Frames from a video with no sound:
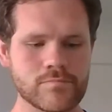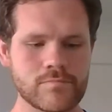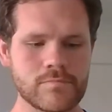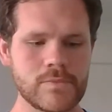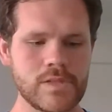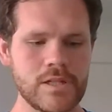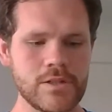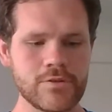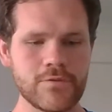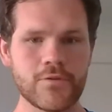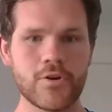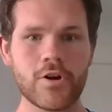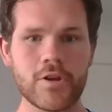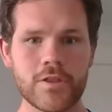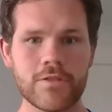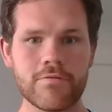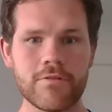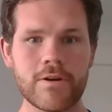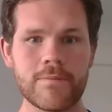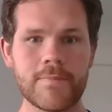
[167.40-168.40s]
you've got
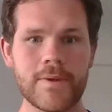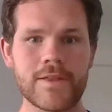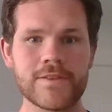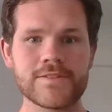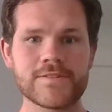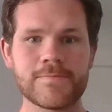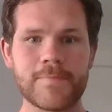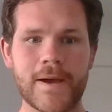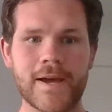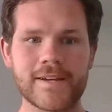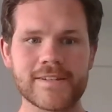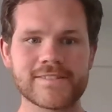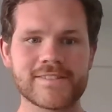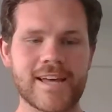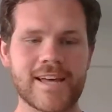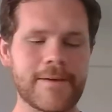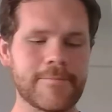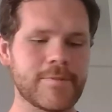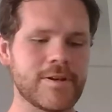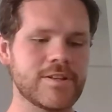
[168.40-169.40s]
your 3 months bank
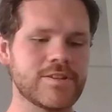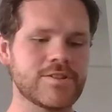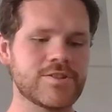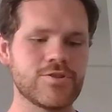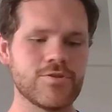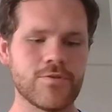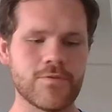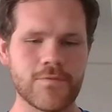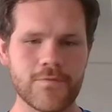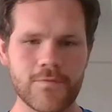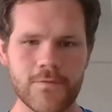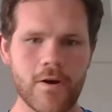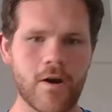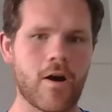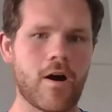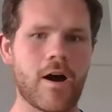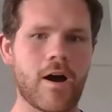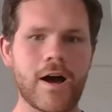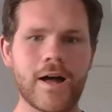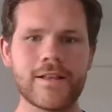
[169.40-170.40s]
statements. You've
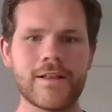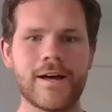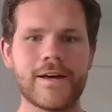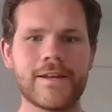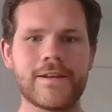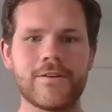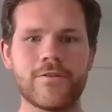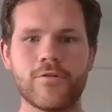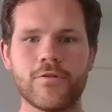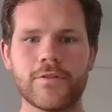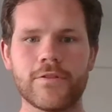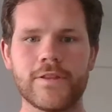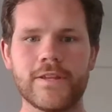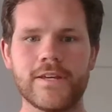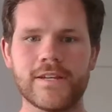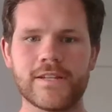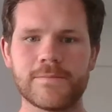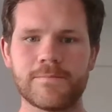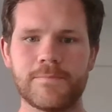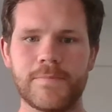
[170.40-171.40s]
highlighted all
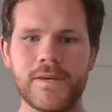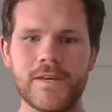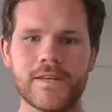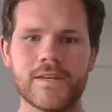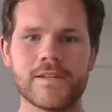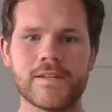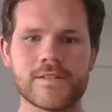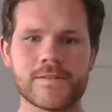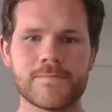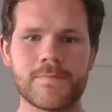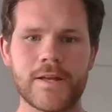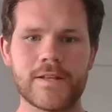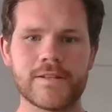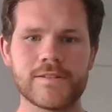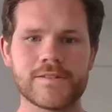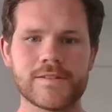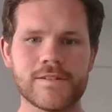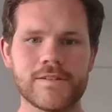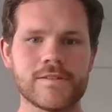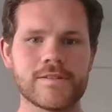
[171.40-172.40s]
the big
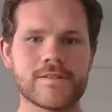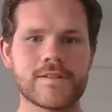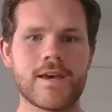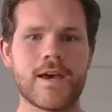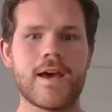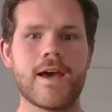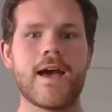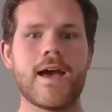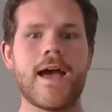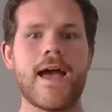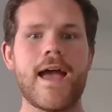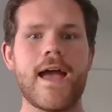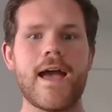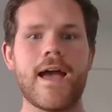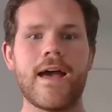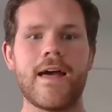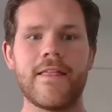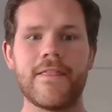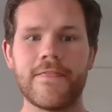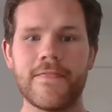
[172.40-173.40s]
expenses.
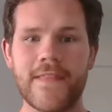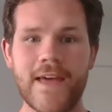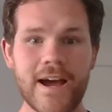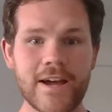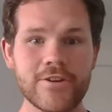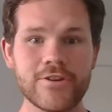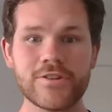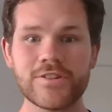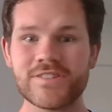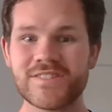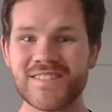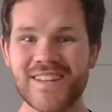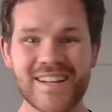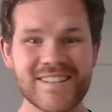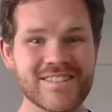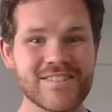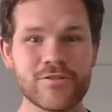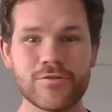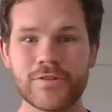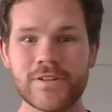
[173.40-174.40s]
Now you can start
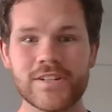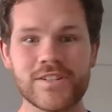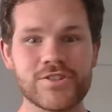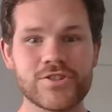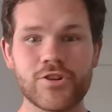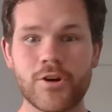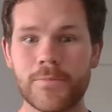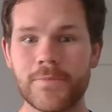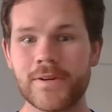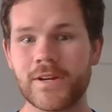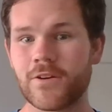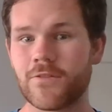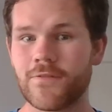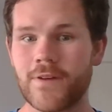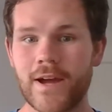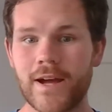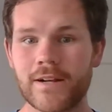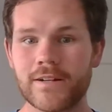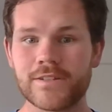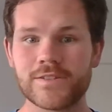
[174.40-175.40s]
to look at shopping
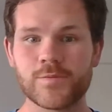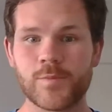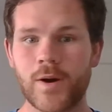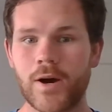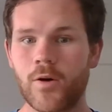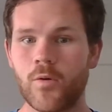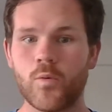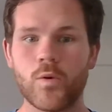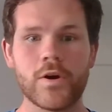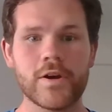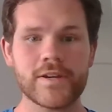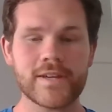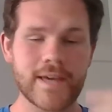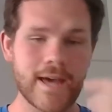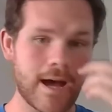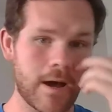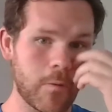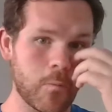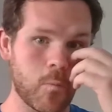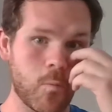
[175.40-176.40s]
around as well. Work
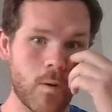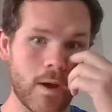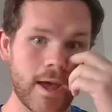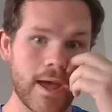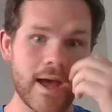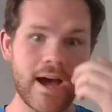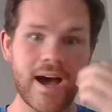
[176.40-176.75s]
out where